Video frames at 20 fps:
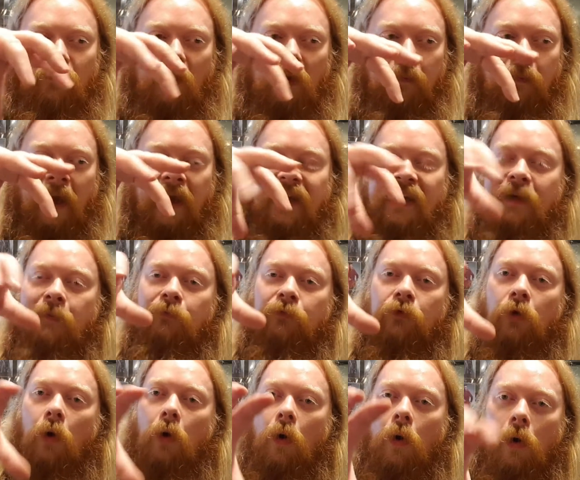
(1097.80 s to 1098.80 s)
make him
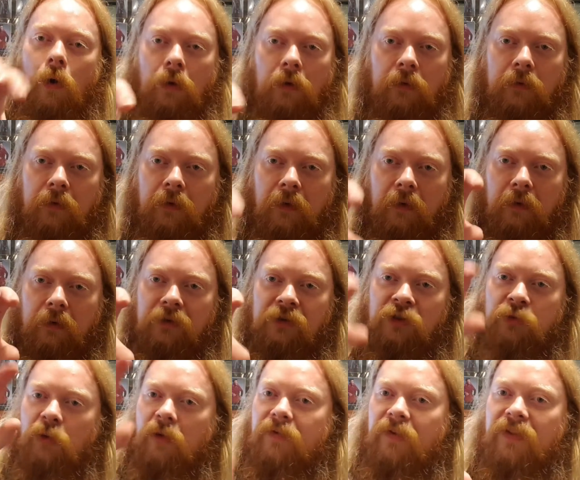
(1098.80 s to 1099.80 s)
roar,
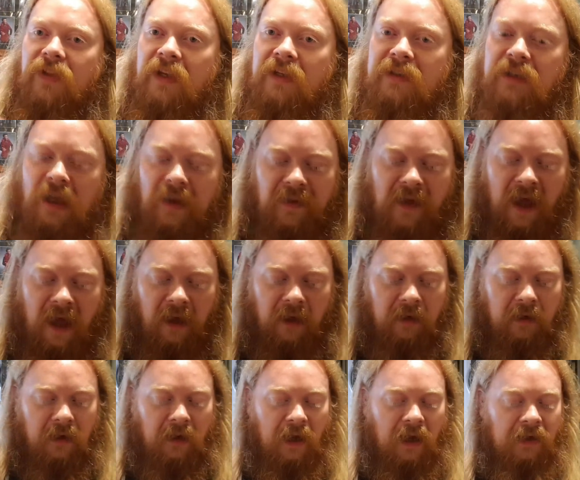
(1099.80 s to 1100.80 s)
do other things like that.
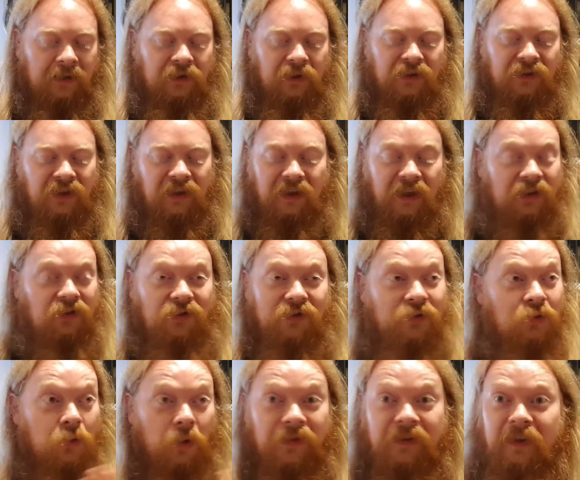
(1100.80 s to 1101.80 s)
And it's
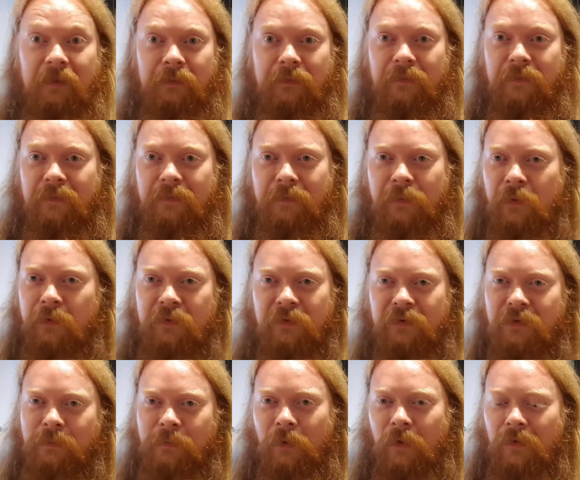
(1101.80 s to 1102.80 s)
just nothing but
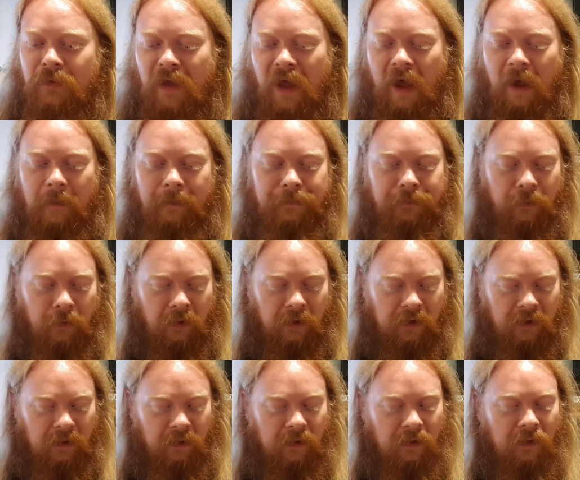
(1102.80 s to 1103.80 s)
that. But
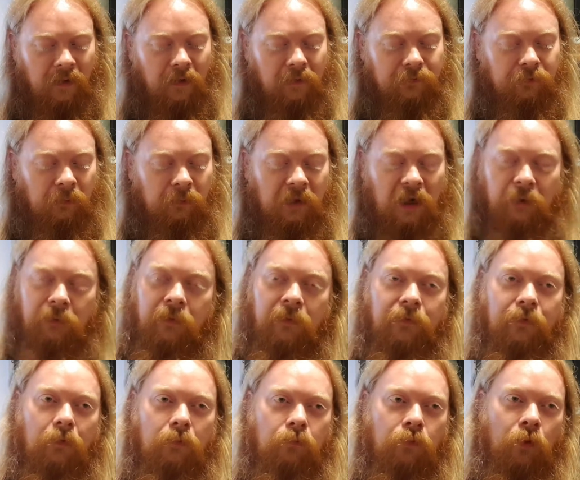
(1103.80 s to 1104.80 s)
from going
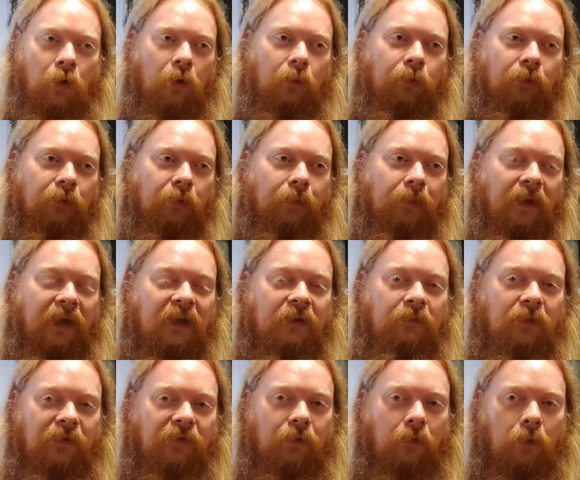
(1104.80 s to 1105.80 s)
from what we were playing
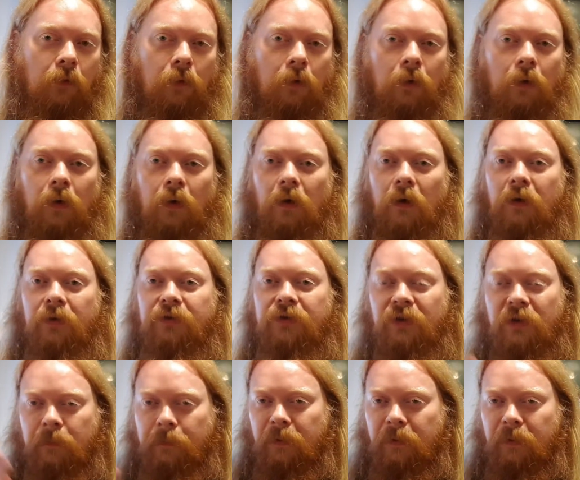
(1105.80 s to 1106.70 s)
before to the